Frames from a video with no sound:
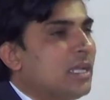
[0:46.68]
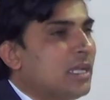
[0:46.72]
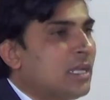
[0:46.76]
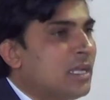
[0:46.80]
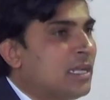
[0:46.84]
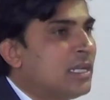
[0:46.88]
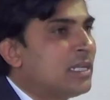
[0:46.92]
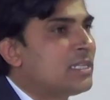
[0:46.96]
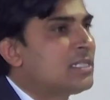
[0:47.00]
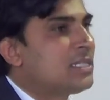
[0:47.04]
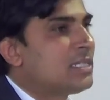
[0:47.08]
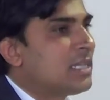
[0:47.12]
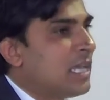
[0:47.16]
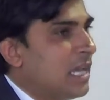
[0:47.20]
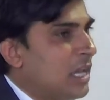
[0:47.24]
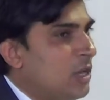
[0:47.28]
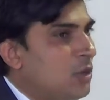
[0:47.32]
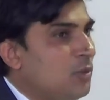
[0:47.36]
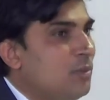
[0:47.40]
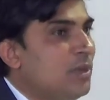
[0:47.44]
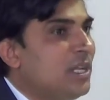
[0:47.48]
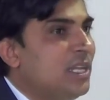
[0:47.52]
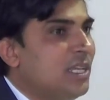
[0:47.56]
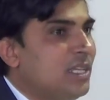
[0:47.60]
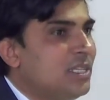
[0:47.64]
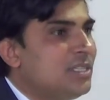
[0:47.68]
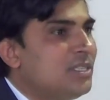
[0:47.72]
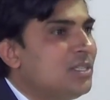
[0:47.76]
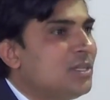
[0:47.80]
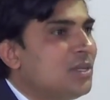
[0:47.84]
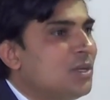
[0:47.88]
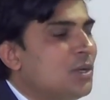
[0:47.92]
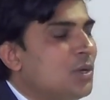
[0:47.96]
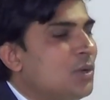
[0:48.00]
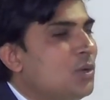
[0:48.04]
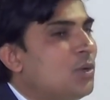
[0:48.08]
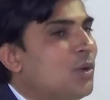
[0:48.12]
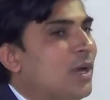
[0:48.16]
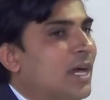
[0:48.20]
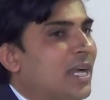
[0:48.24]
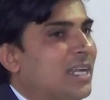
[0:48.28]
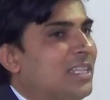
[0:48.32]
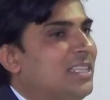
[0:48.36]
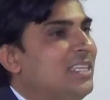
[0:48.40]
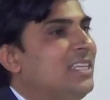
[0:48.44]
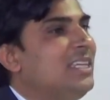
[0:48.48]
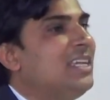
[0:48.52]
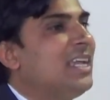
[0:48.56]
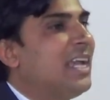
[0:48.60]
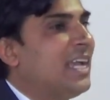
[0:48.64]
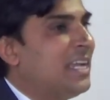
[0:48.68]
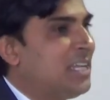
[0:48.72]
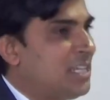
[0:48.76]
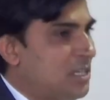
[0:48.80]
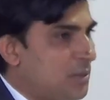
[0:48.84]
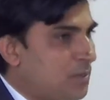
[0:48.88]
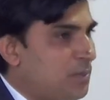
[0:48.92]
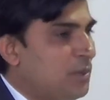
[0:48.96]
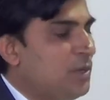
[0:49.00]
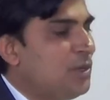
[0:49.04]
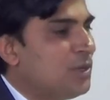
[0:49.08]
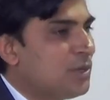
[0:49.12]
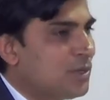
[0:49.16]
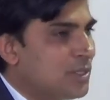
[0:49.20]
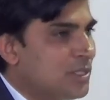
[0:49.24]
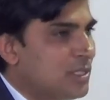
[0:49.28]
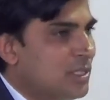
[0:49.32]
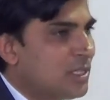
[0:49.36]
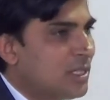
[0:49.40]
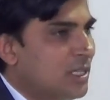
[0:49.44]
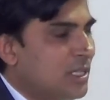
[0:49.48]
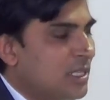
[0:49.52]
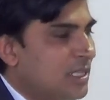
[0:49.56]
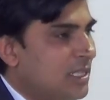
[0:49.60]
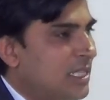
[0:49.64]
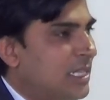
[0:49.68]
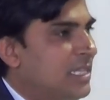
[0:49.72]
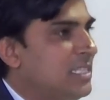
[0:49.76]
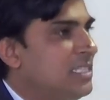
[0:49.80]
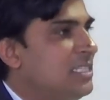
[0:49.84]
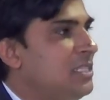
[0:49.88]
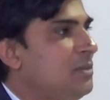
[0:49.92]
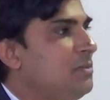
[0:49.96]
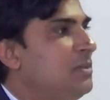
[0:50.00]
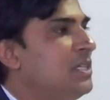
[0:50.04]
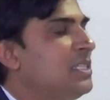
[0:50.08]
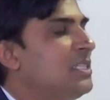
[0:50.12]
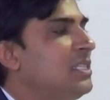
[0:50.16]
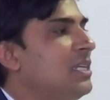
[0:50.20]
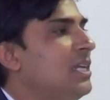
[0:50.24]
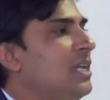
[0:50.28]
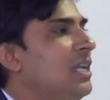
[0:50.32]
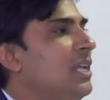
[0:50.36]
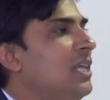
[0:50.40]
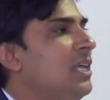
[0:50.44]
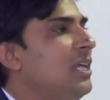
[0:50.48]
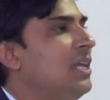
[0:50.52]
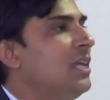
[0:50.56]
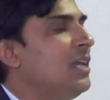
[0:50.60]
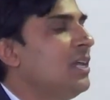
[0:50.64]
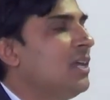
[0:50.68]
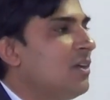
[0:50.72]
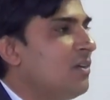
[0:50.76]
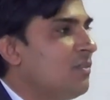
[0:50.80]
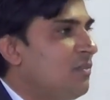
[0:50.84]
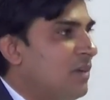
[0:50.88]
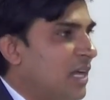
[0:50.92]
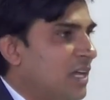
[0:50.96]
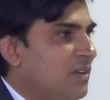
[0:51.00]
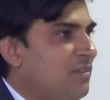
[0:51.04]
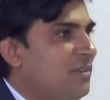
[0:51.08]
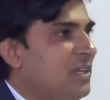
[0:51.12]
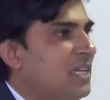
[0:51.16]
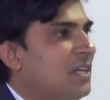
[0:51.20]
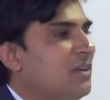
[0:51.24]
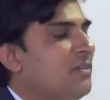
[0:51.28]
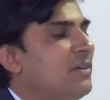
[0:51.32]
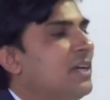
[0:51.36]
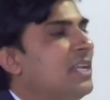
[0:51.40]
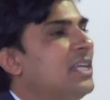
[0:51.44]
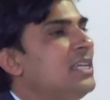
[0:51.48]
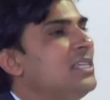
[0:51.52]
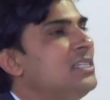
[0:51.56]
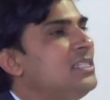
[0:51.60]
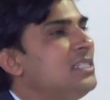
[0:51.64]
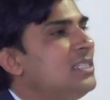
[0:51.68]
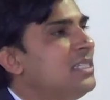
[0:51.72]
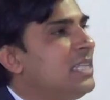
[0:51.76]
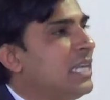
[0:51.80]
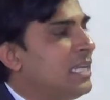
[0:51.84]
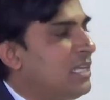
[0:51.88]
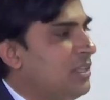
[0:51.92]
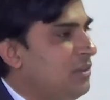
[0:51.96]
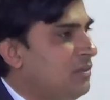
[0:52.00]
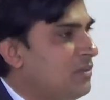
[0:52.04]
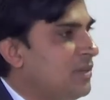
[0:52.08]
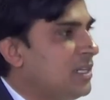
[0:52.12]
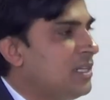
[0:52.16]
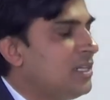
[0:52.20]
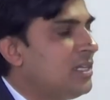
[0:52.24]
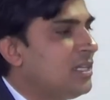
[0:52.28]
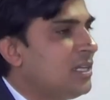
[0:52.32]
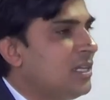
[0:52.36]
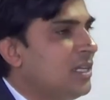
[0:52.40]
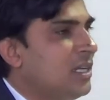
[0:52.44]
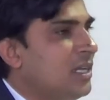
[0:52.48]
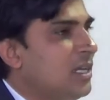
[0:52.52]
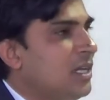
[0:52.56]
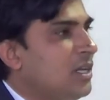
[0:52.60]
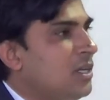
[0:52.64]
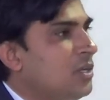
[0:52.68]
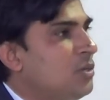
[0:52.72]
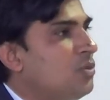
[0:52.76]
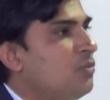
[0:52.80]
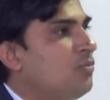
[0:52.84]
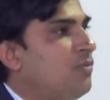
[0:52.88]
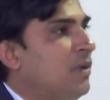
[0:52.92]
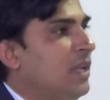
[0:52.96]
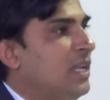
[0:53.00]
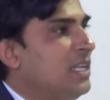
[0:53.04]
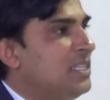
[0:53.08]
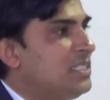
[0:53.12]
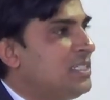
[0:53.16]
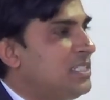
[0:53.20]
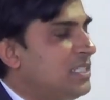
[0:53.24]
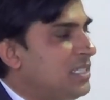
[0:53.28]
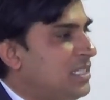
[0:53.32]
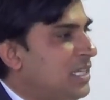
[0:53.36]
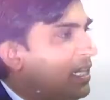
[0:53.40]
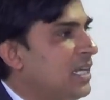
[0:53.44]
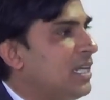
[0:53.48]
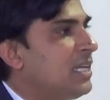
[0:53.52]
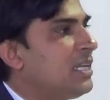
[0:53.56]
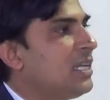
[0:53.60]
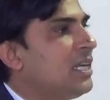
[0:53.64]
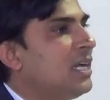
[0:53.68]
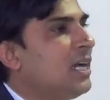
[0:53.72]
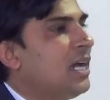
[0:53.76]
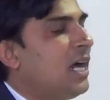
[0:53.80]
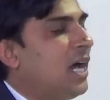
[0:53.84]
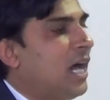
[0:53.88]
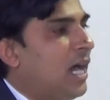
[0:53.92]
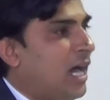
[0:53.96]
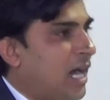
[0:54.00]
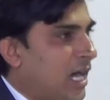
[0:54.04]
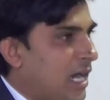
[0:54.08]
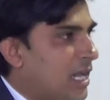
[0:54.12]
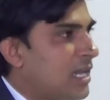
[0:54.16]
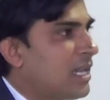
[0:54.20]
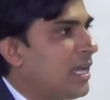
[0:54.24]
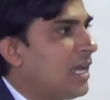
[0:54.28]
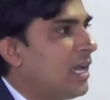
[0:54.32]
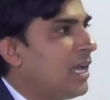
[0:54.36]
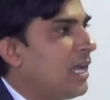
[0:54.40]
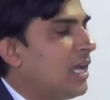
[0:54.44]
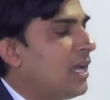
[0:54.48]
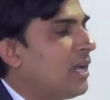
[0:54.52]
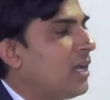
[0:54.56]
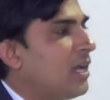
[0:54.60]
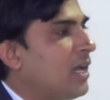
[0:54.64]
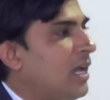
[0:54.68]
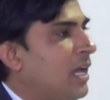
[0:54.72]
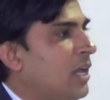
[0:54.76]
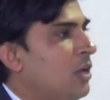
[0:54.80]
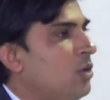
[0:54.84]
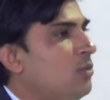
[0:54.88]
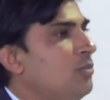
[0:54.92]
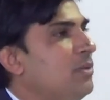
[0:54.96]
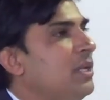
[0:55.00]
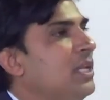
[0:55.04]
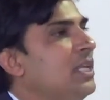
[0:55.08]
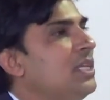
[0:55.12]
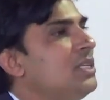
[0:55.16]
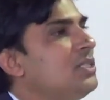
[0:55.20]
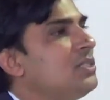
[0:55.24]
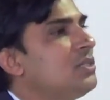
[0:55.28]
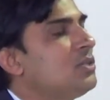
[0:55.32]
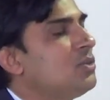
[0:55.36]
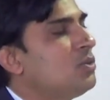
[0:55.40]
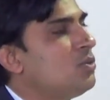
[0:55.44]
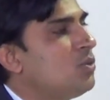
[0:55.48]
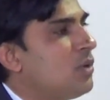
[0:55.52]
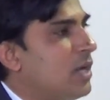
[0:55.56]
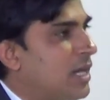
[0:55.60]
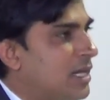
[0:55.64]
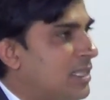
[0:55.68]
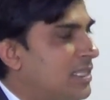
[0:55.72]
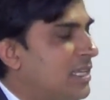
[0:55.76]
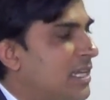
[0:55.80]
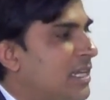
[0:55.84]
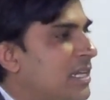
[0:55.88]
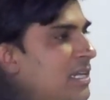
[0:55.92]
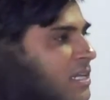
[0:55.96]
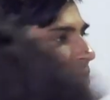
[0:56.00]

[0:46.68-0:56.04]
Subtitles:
GITS alumni who are the entrepreneurs. That is the basically why we have arranged that event, to felicitate our alumni who are the